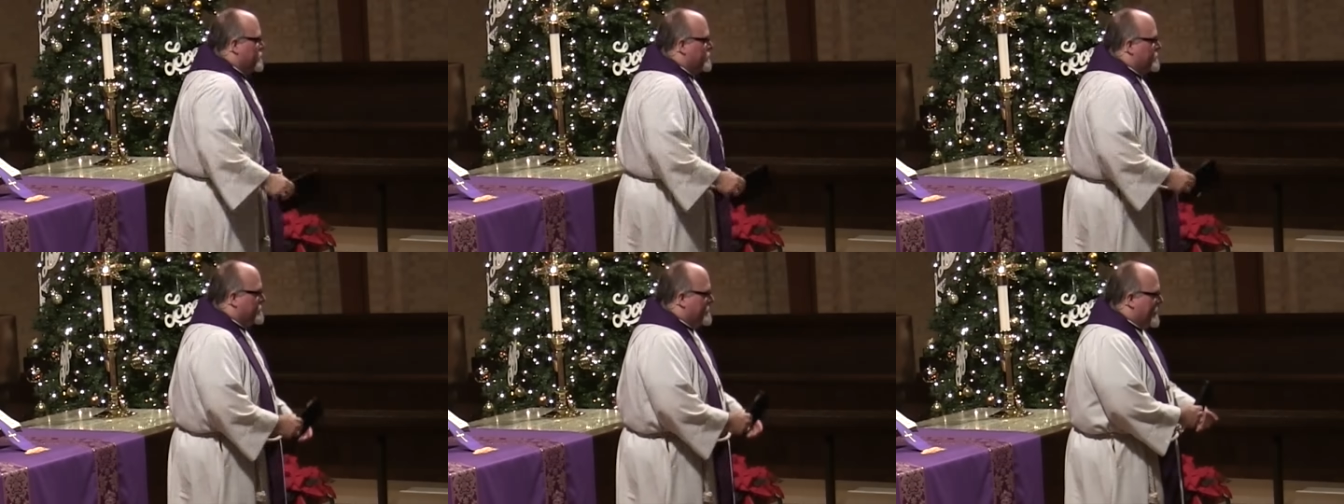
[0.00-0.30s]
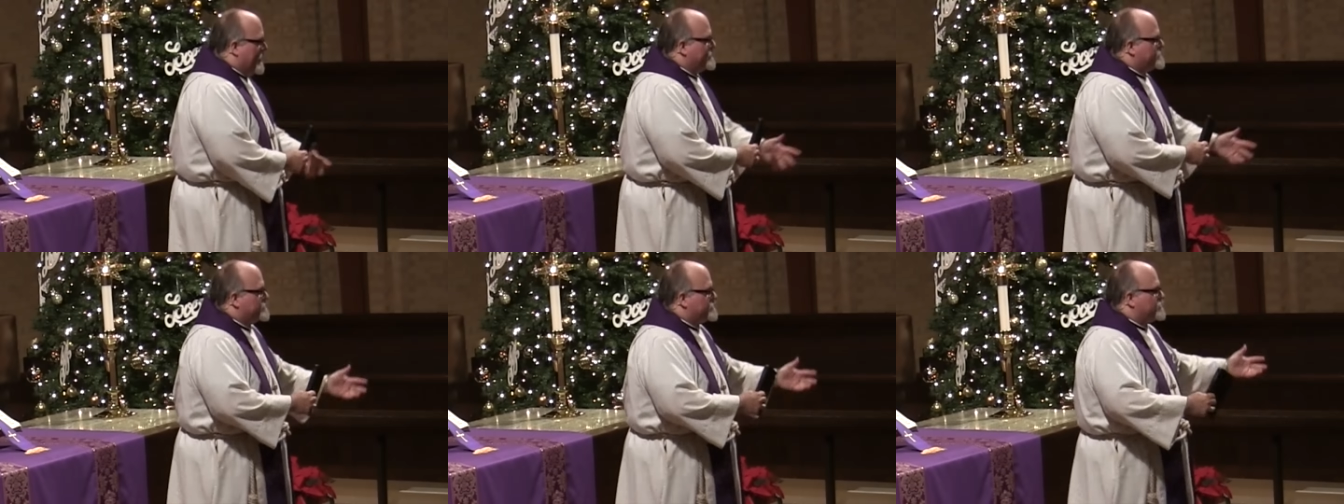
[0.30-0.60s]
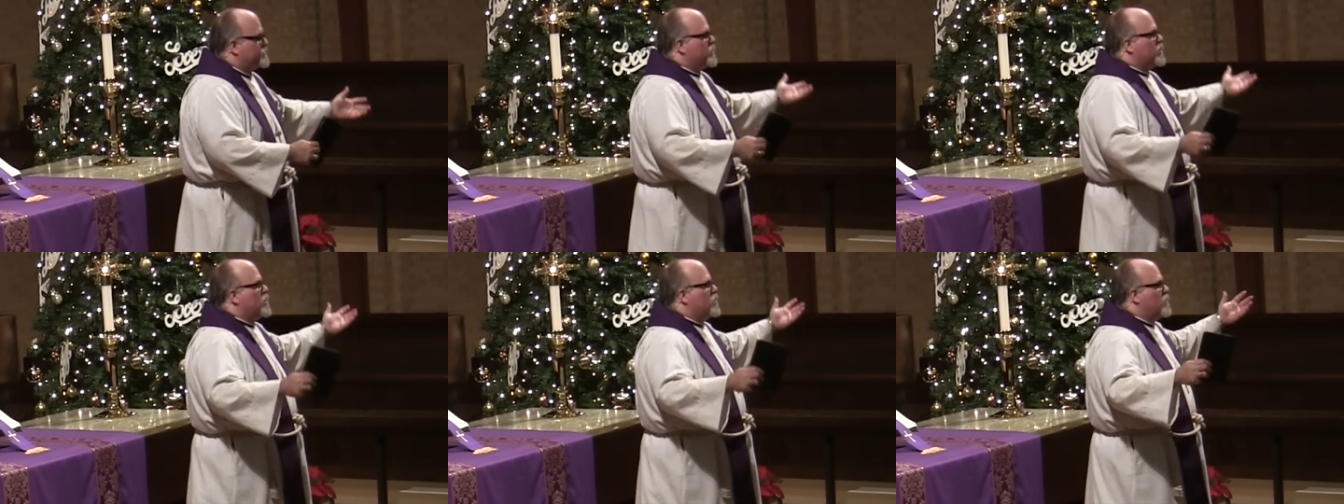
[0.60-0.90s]
yes,
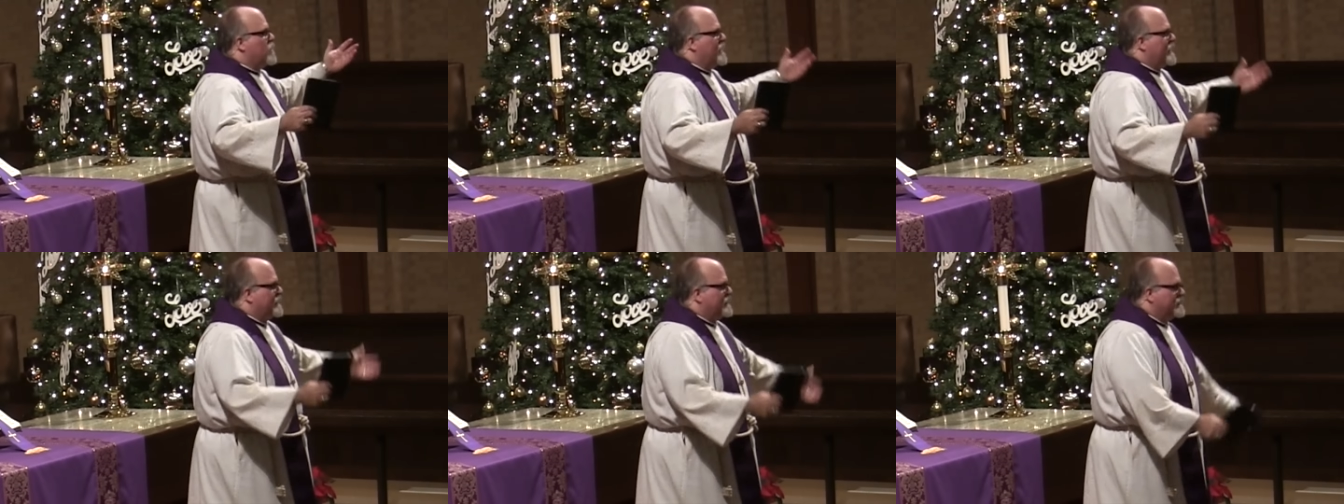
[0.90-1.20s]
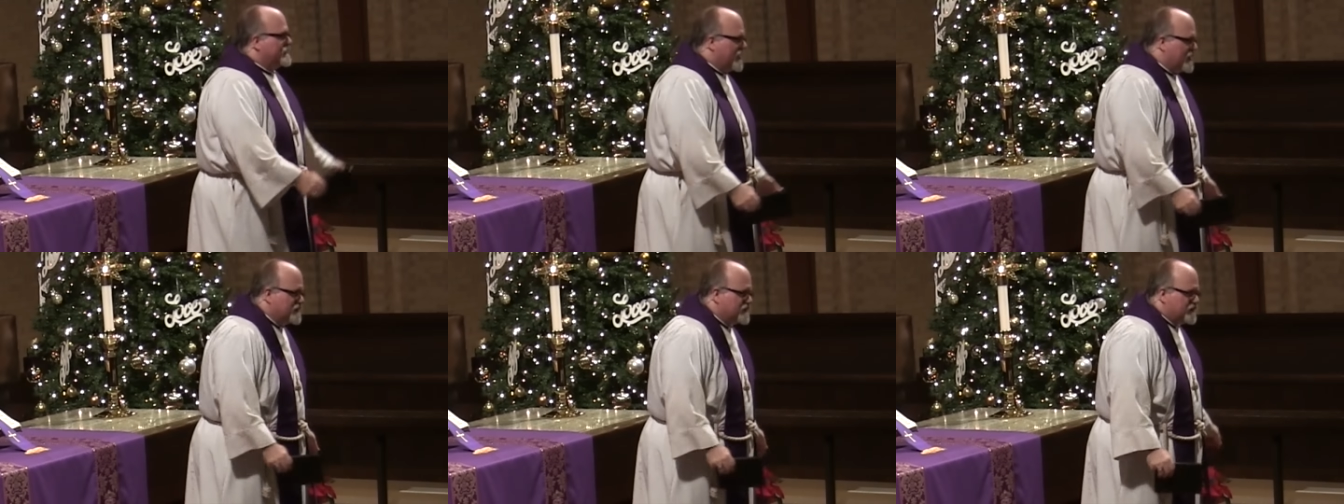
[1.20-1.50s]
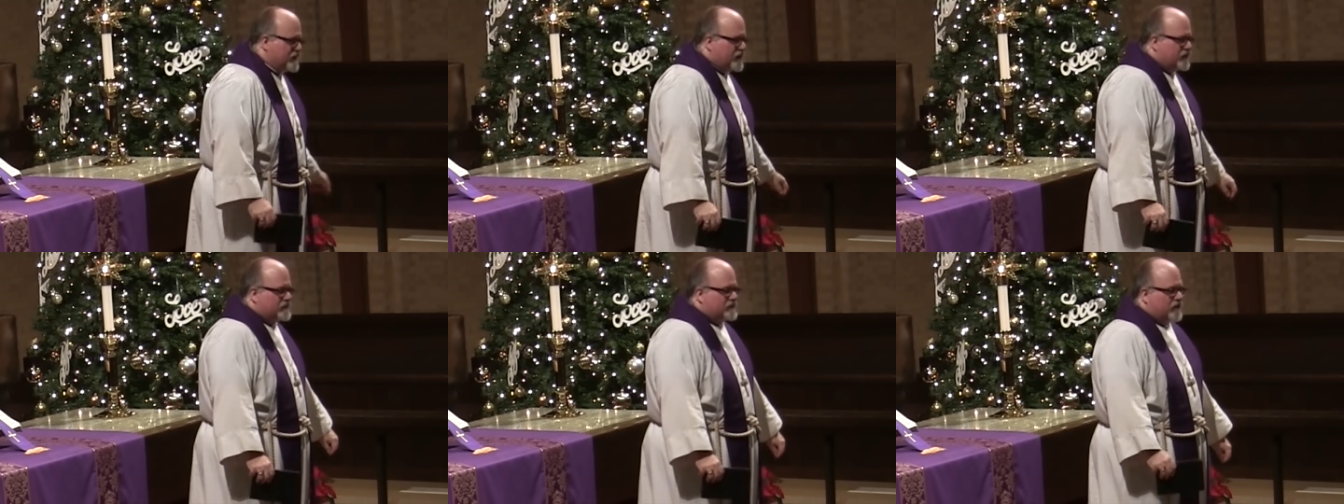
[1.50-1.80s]
sir, and
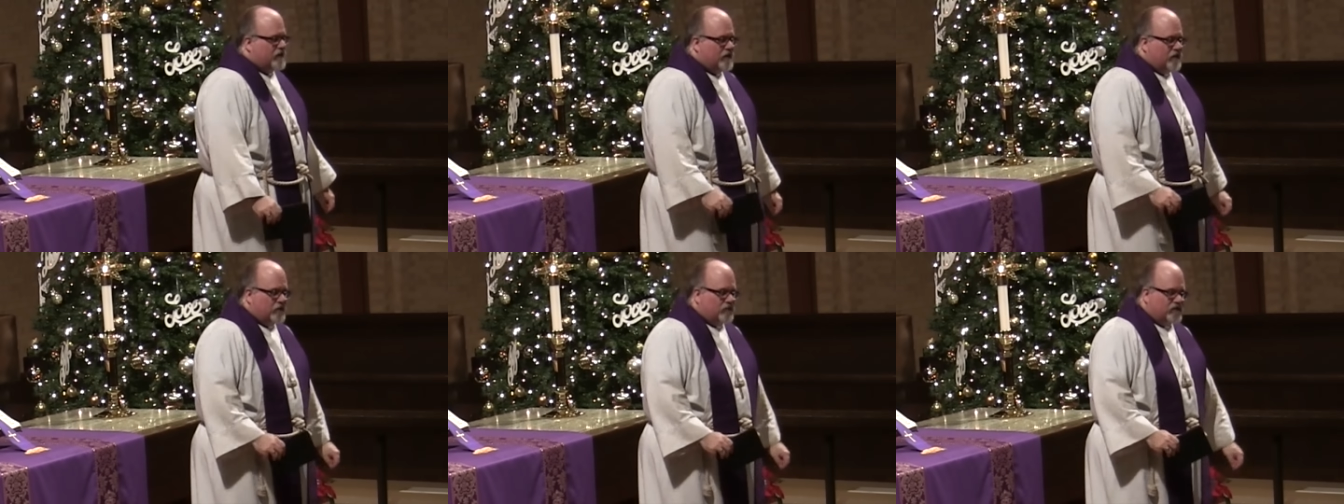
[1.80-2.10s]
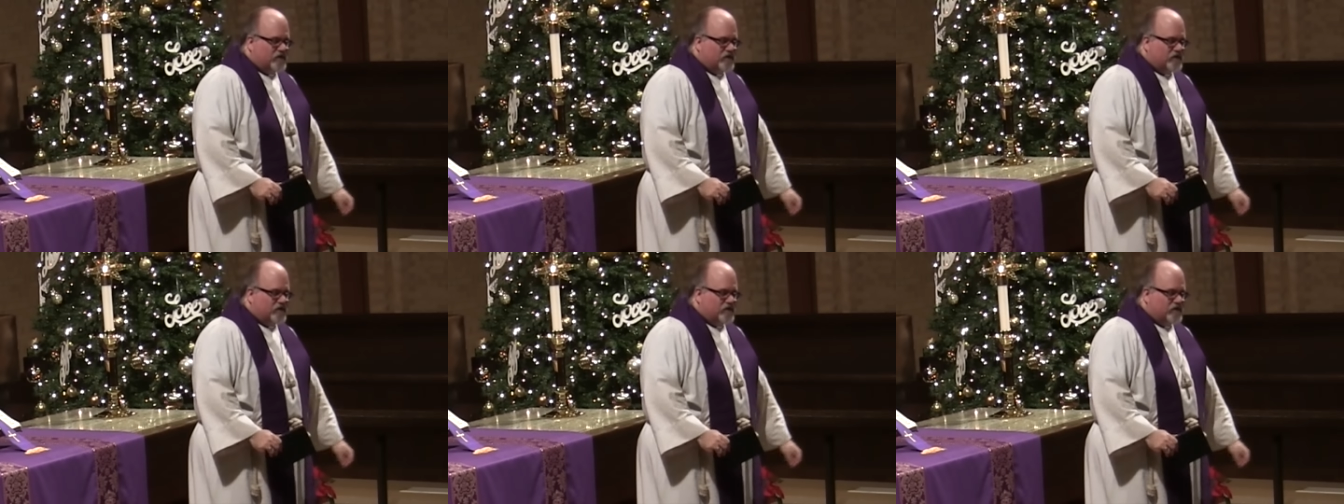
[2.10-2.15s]
does it.